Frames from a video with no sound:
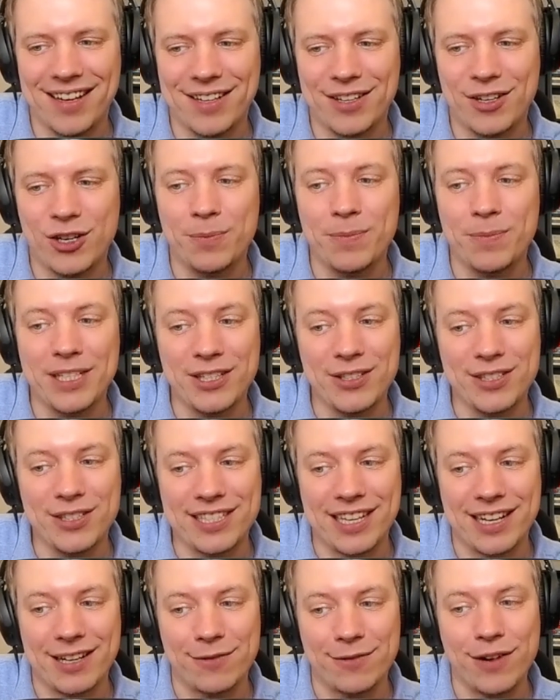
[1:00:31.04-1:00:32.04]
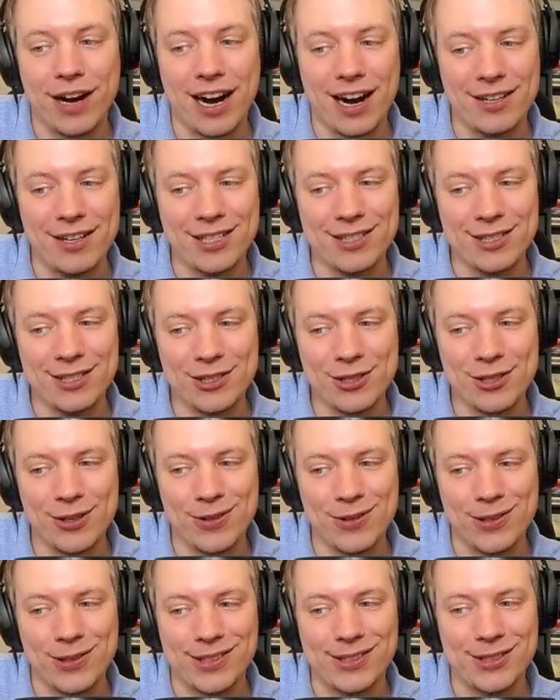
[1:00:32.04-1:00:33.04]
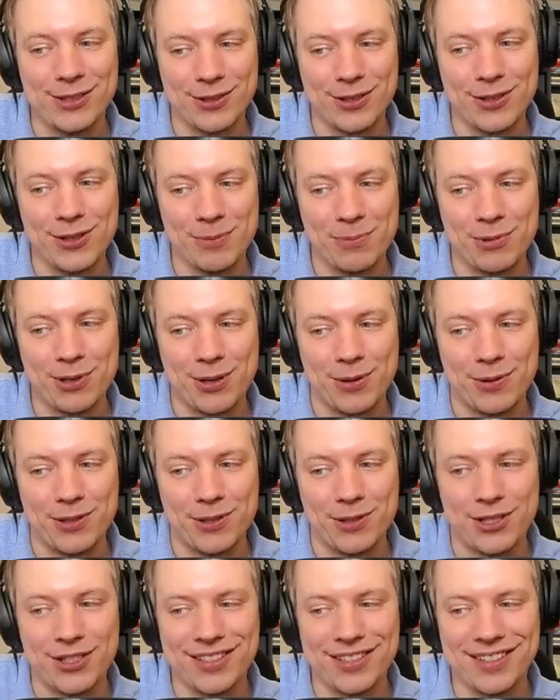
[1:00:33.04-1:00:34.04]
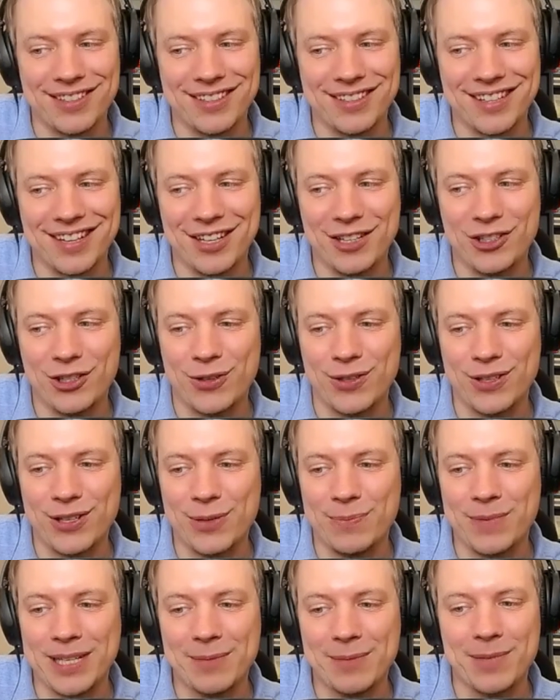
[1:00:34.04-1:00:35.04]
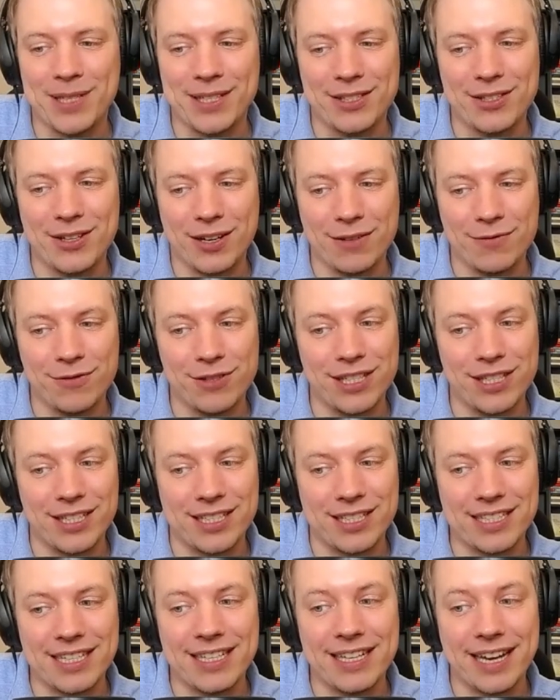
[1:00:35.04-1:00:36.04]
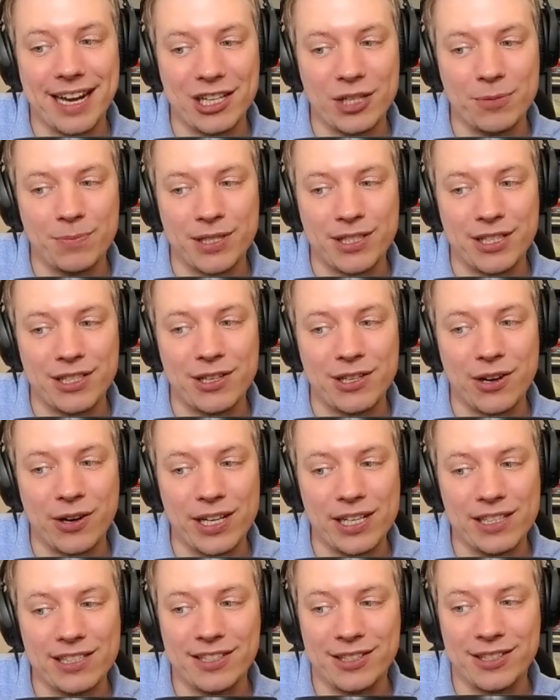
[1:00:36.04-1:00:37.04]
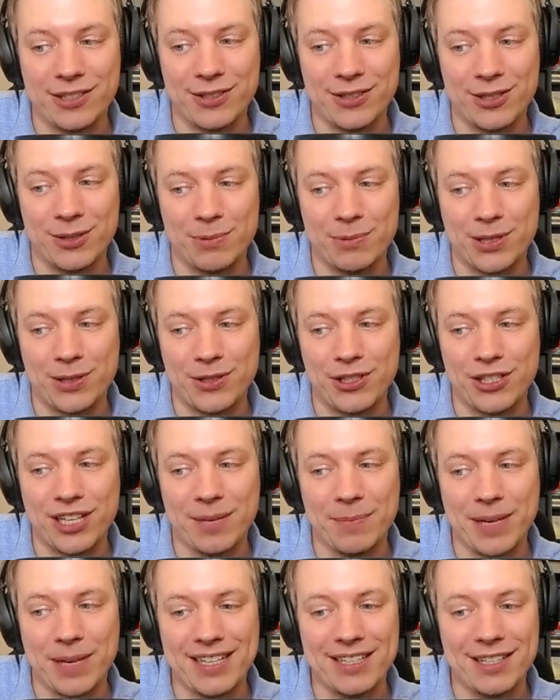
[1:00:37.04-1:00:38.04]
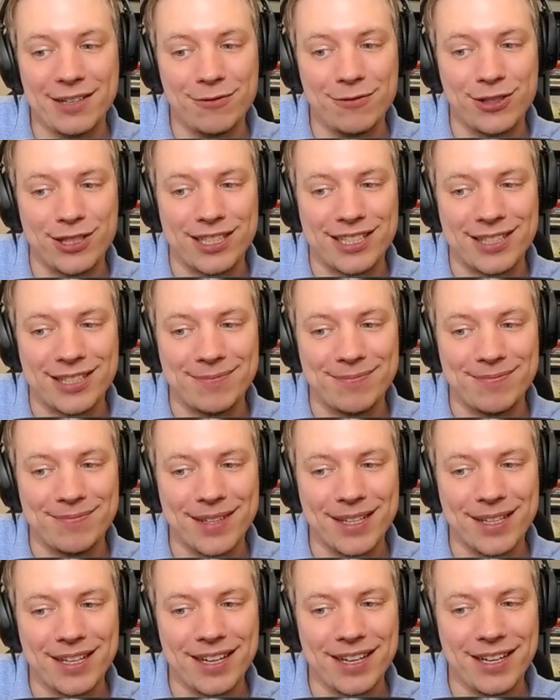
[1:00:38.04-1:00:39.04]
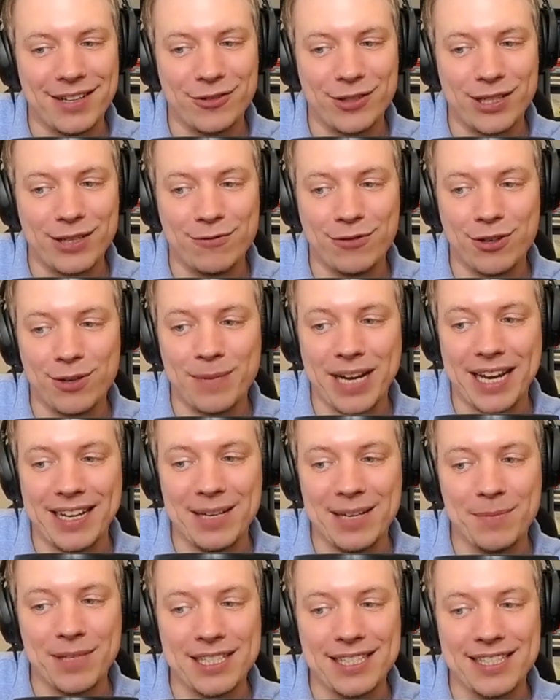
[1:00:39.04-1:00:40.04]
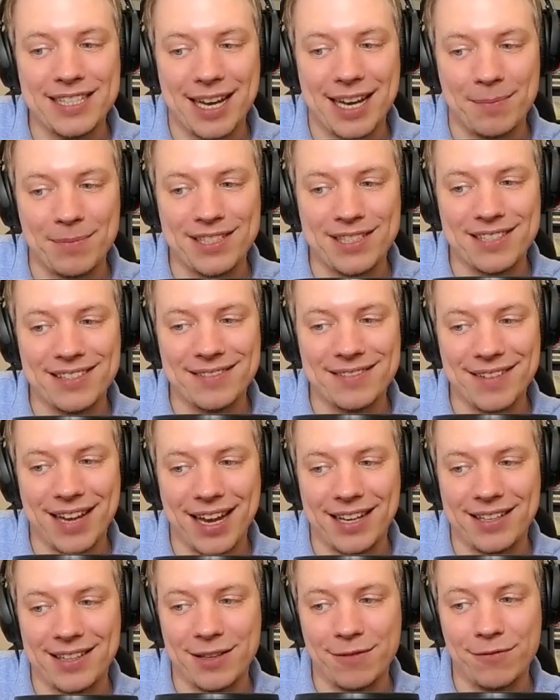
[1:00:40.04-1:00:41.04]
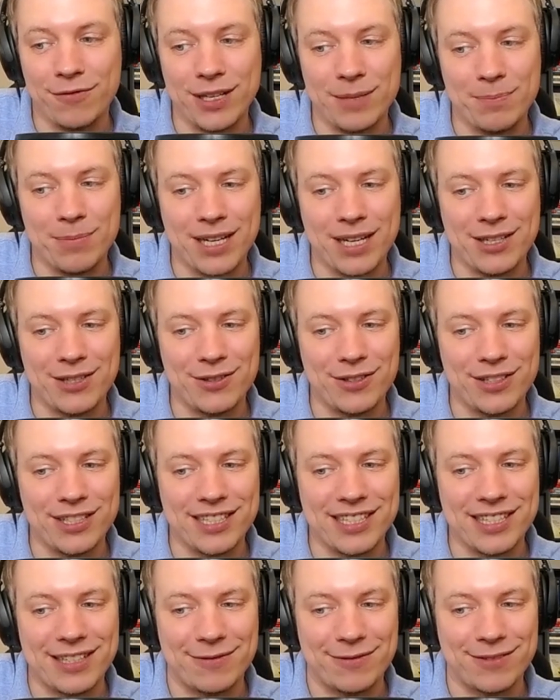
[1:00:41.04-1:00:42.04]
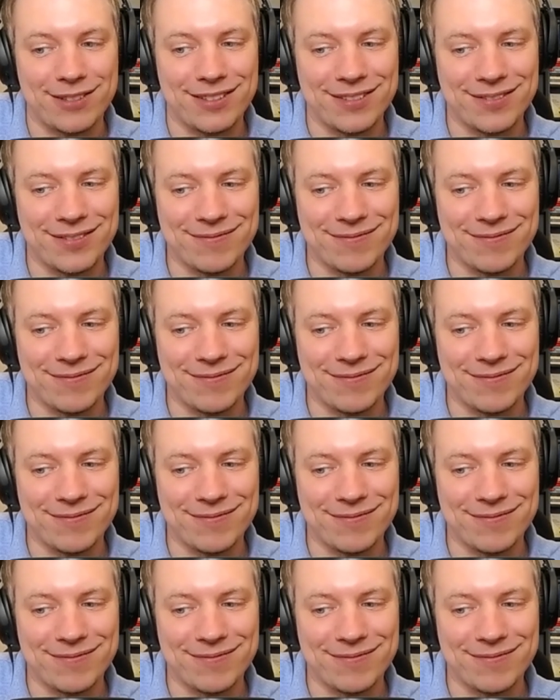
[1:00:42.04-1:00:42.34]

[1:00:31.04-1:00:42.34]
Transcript: Commit yourself heart and soul to your approach. Showing commitment, confidence, attachment, and loyalty to your approach can make a difference. Read from any missteps and the feedback you receive.